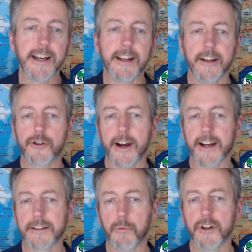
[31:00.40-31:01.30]
and
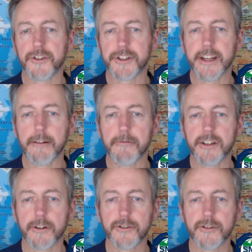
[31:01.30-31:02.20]
attract the world's leading
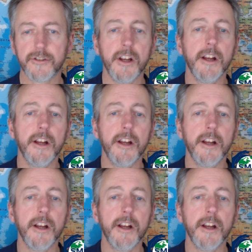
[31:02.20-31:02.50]
researchers.